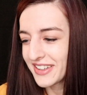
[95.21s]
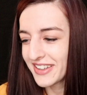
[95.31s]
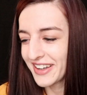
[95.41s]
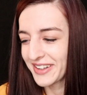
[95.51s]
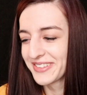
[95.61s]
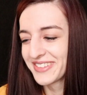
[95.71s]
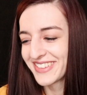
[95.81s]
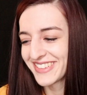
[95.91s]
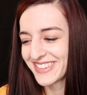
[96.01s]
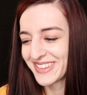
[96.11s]
Now,
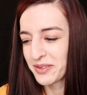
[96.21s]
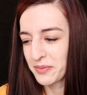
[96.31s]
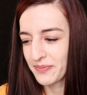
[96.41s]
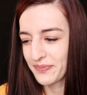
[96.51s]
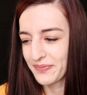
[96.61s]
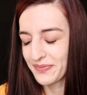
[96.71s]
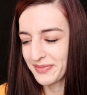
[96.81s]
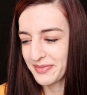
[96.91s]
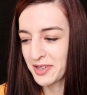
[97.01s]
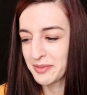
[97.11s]

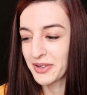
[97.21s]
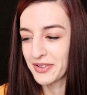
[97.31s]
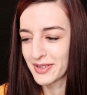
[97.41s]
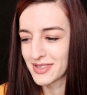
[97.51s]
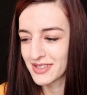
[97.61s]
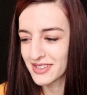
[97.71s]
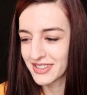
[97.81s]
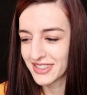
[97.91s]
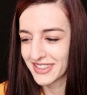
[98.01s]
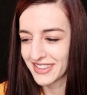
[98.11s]
I'm going to be honest,
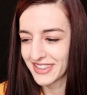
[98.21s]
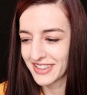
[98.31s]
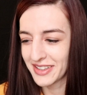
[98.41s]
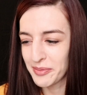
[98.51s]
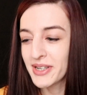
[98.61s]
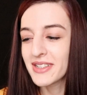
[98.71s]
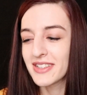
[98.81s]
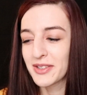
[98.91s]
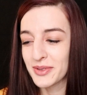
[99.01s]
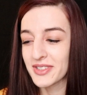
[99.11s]
my
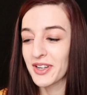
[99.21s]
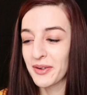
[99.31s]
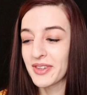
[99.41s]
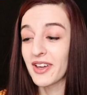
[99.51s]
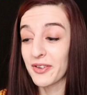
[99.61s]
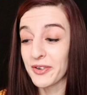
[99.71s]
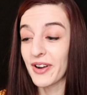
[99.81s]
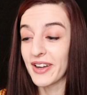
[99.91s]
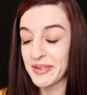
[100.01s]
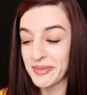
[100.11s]
instinct was to go with the Earl
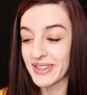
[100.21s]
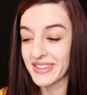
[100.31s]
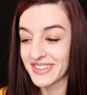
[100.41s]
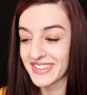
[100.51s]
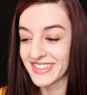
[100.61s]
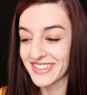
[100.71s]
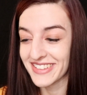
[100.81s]
Grey because